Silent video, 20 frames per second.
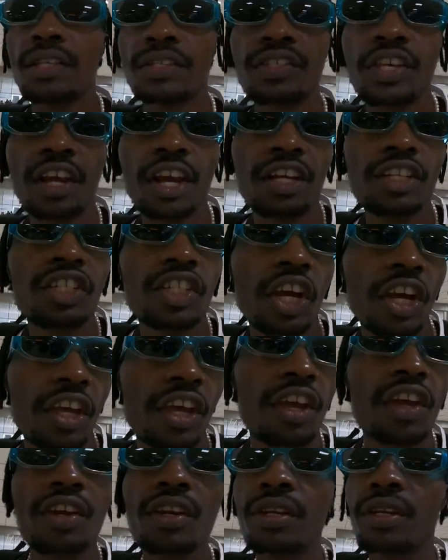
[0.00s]
second
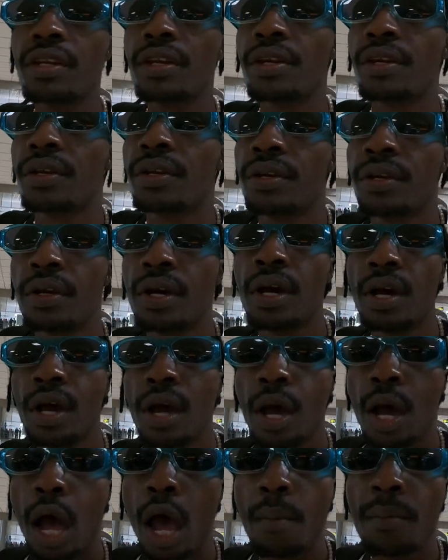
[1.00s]
check-in
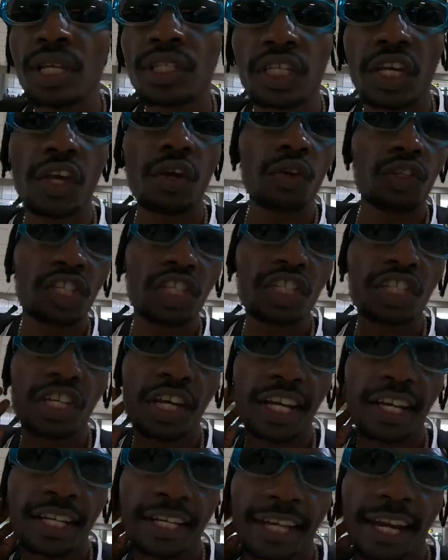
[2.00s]
I mean security
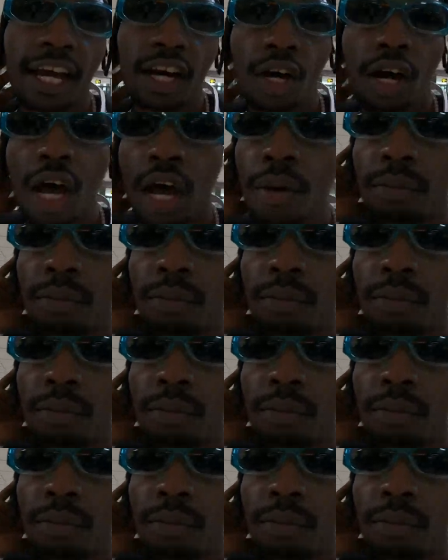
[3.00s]
check now